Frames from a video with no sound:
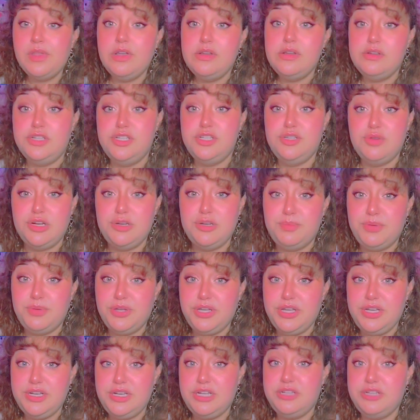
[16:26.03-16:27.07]
Do you want to
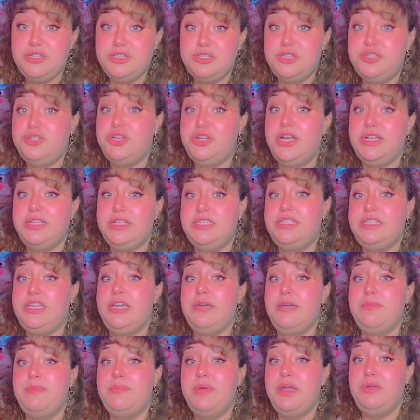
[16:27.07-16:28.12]
play a Dungeons and Dragons
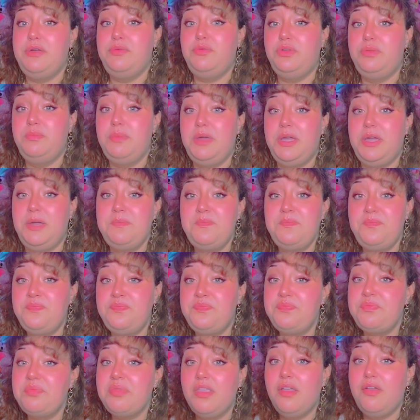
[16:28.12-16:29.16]
campaign with me?
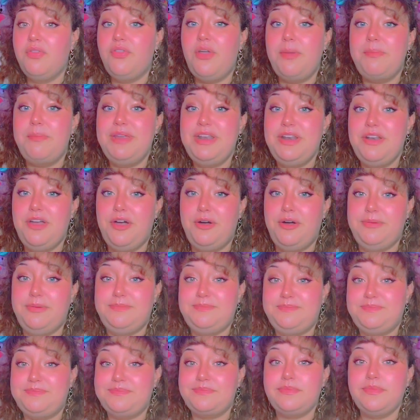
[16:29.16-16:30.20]
Let me know.
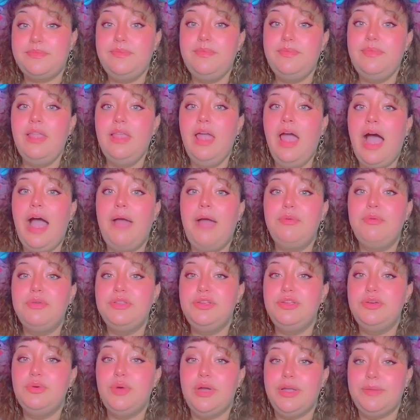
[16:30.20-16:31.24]
I will
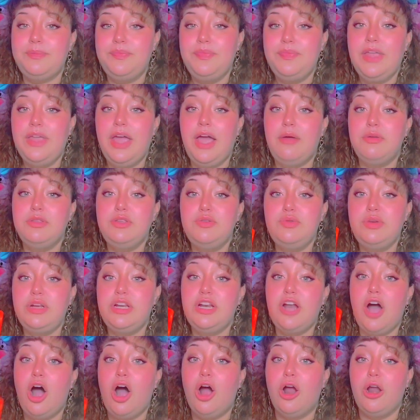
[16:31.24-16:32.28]
do it. I'll do it
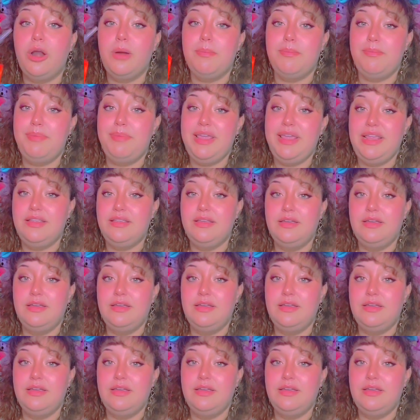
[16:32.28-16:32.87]
in a heartbeat.